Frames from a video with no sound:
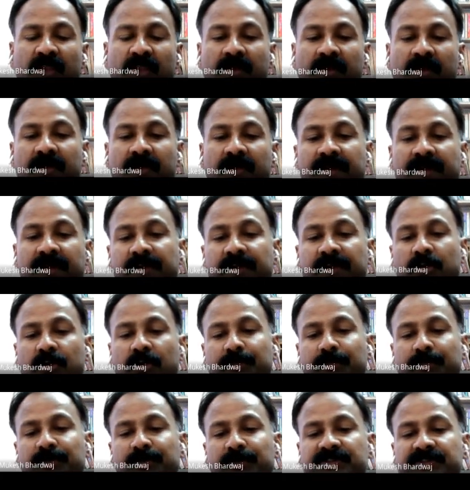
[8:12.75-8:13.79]
Red
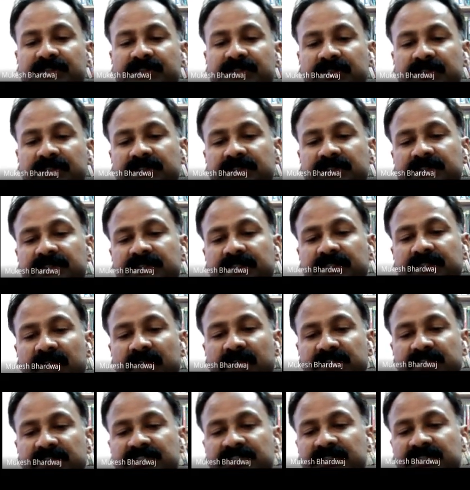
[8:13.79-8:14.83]
corpuscles
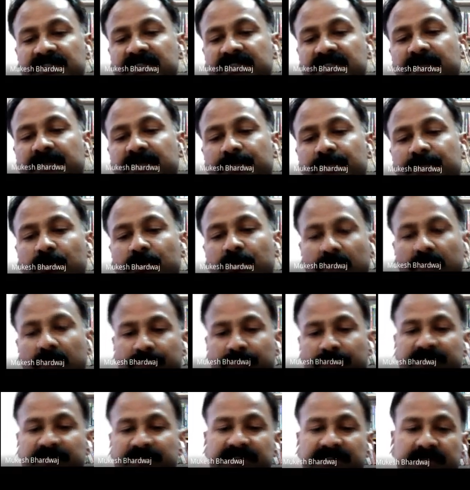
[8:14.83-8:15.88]
larger than the blue
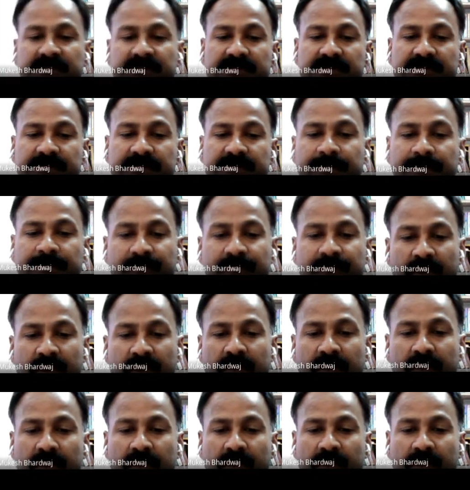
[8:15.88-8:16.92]
corpuscles.
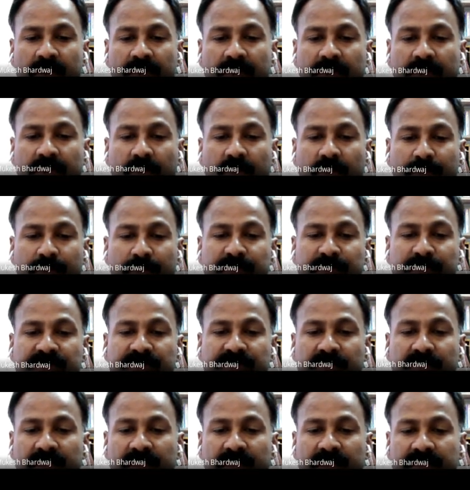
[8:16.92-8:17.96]
The
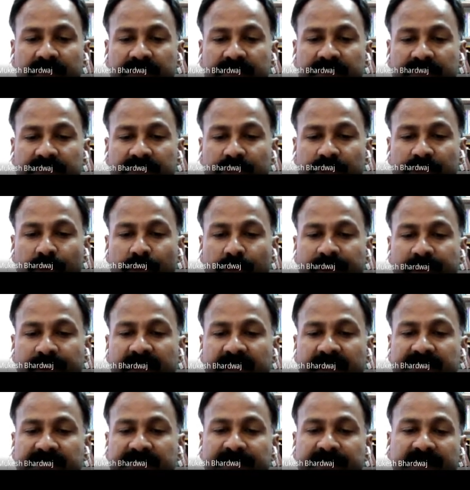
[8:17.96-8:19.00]
corpuscular theory
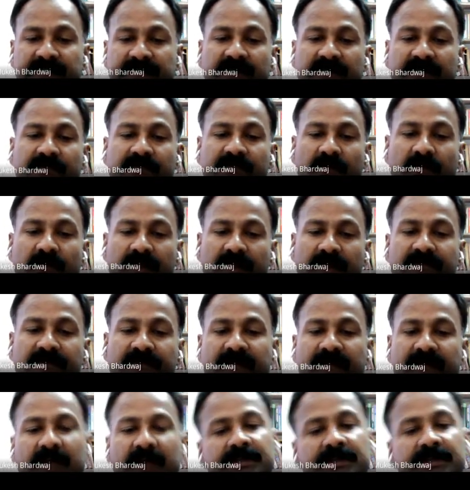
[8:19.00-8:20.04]
explains the following
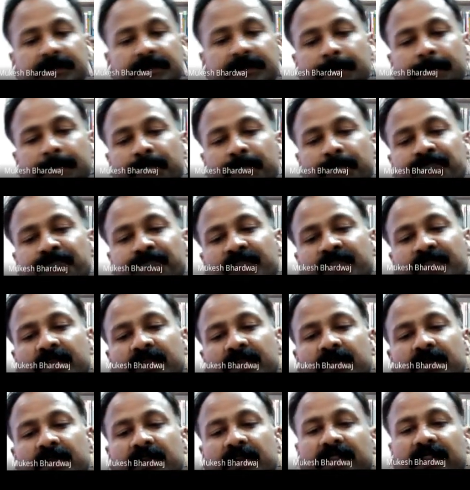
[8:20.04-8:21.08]
fact.
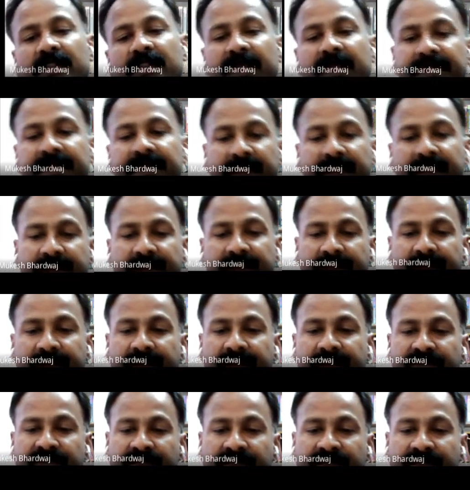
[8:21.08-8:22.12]
Light carry
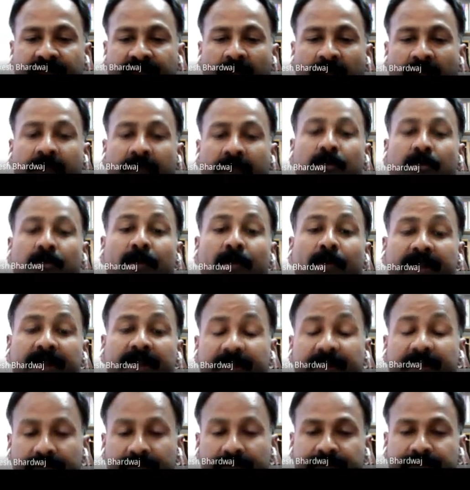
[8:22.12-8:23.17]
energy and
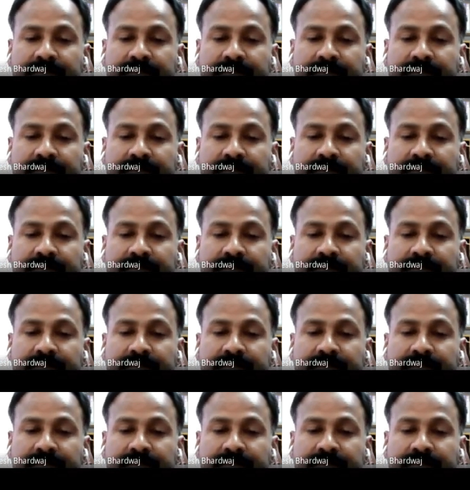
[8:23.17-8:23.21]
momentum.